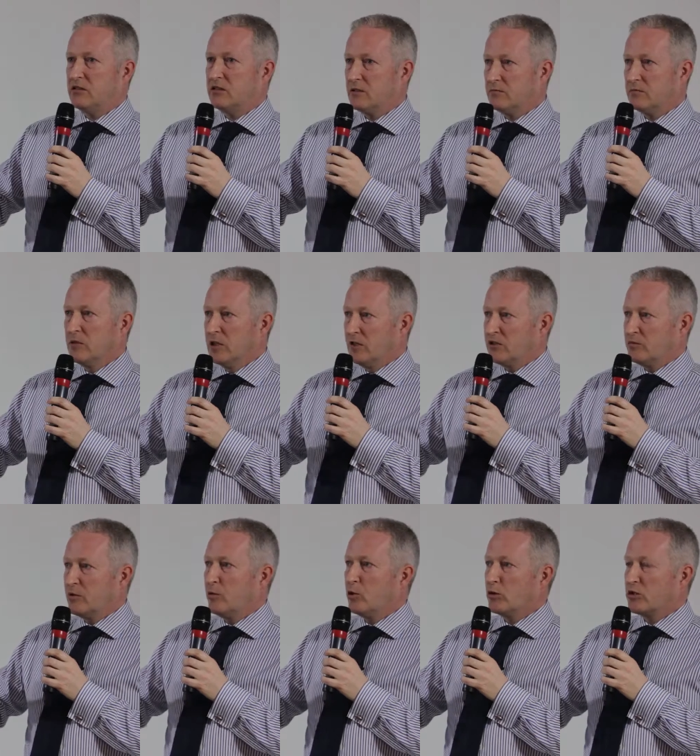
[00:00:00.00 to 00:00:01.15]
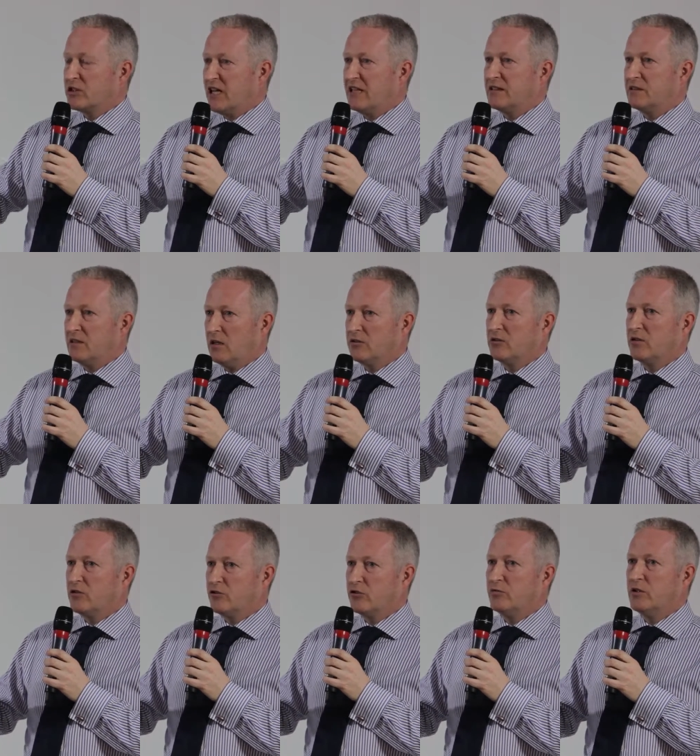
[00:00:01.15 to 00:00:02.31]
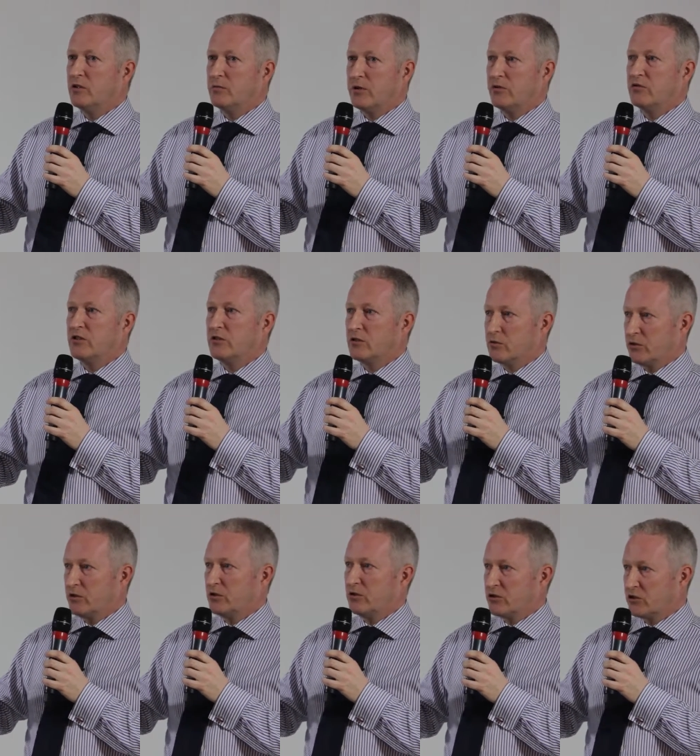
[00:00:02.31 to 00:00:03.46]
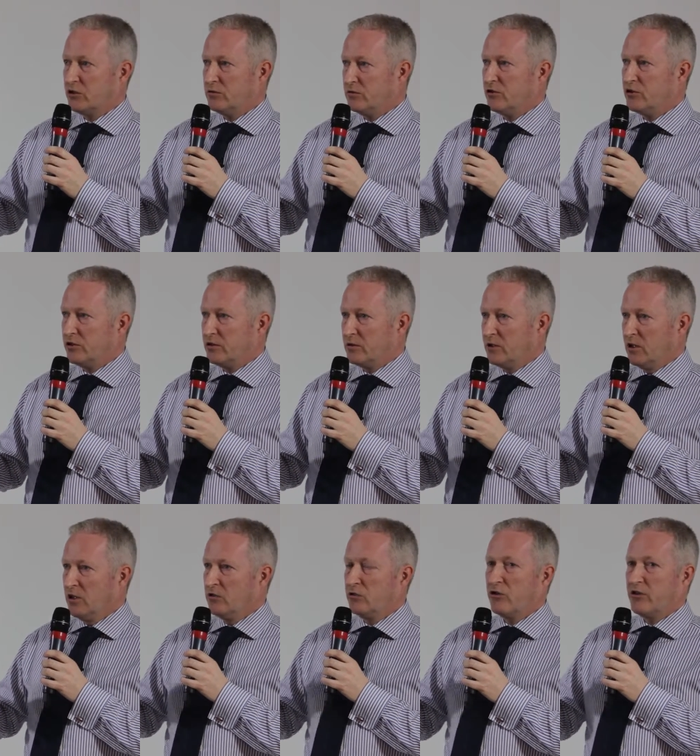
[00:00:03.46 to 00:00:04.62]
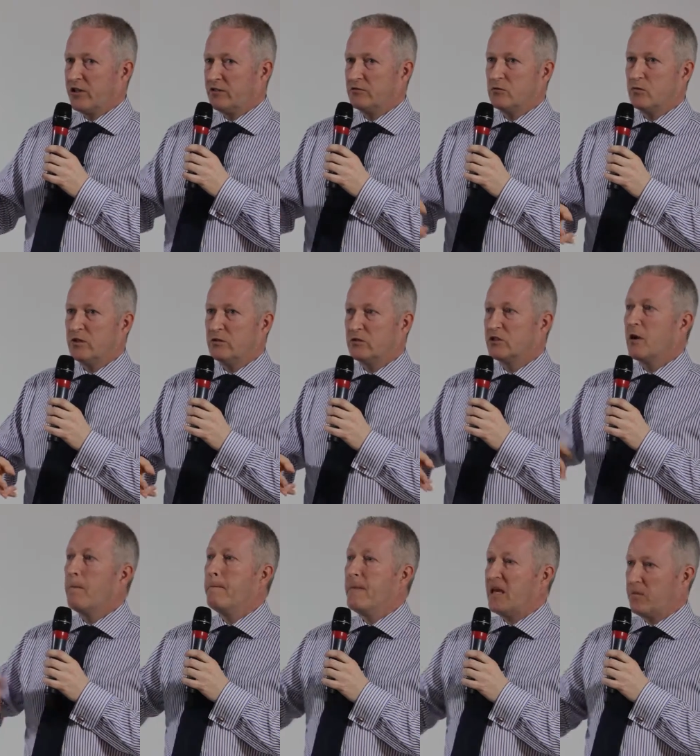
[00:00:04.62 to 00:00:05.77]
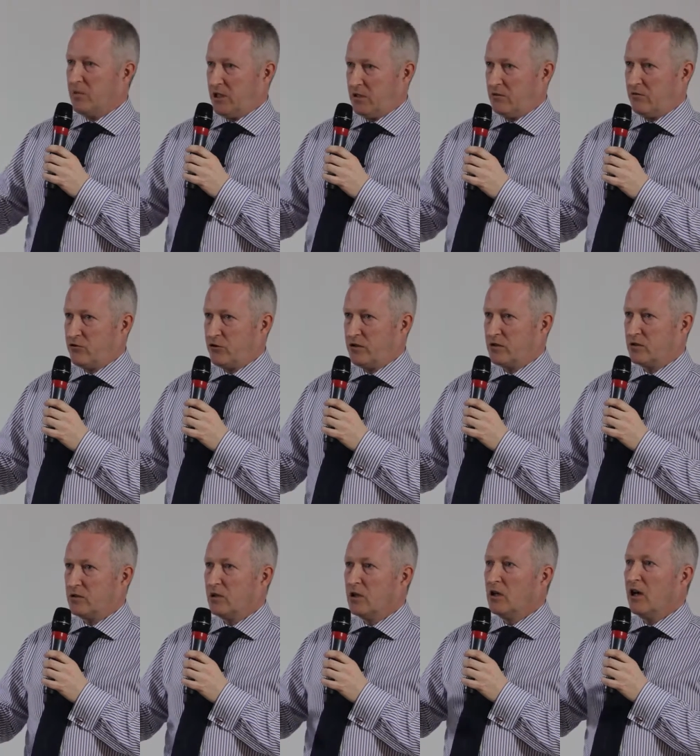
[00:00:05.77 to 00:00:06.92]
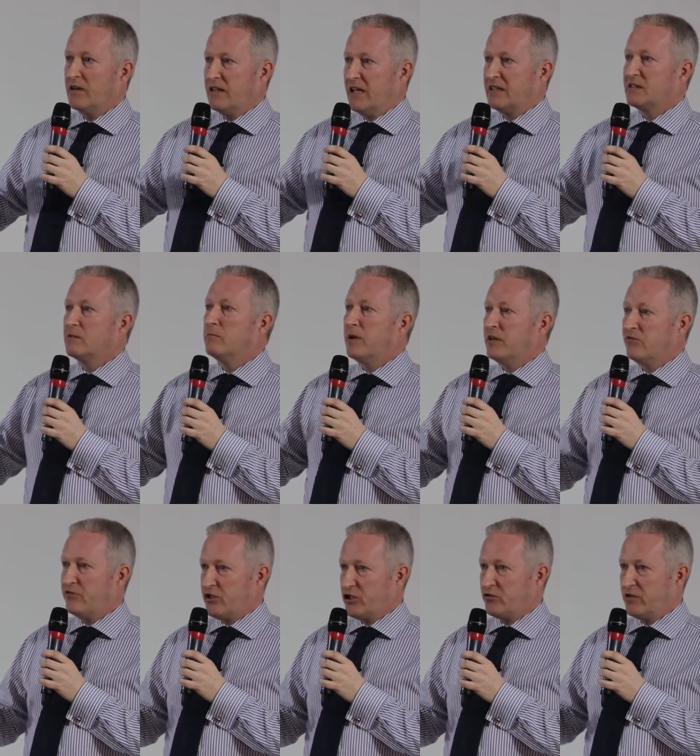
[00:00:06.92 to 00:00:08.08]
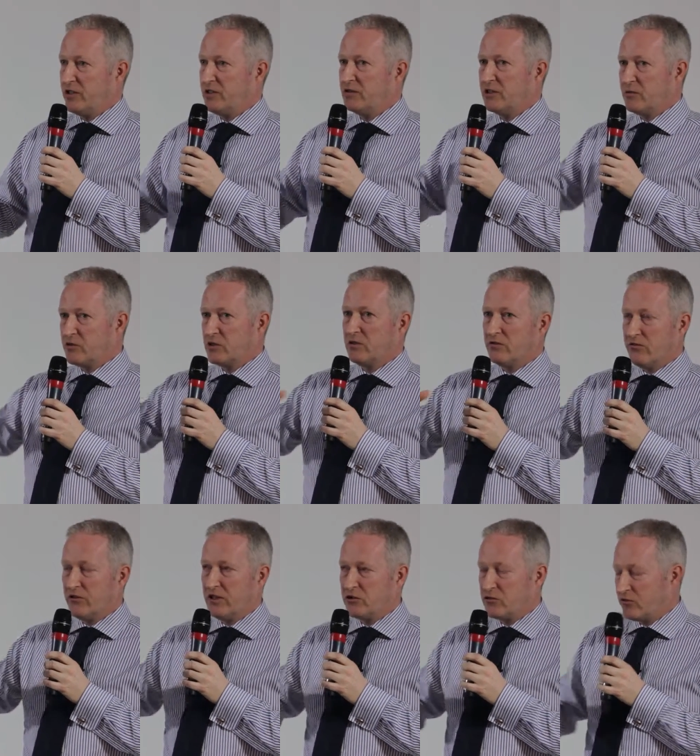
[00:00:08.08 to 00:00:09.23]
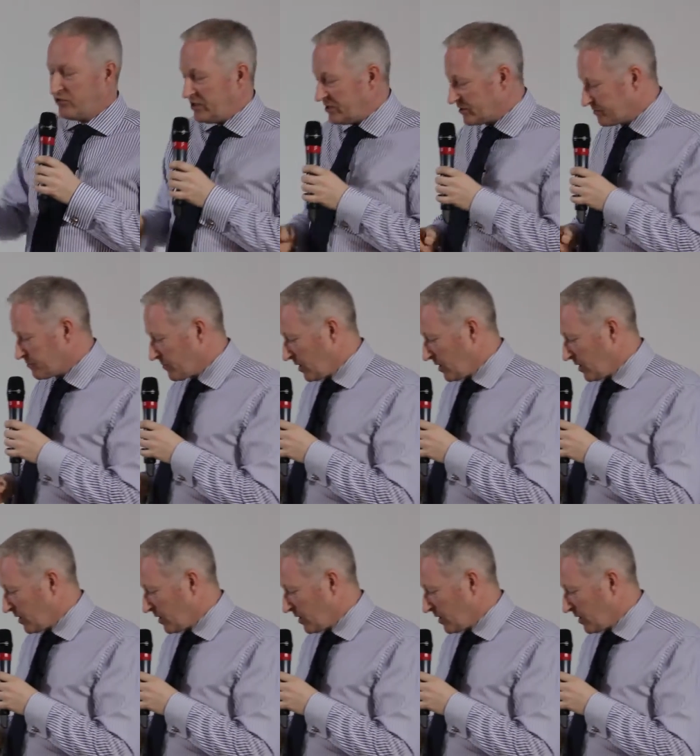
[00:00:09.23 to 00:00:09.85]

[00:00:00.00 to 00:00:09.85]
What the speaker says: And some reports get it to under 100 million pounds a year is what it costs Scotland to join. Northern Ireland and Wales make money out of joining. They're a net beneficiary in terms of the financial fees.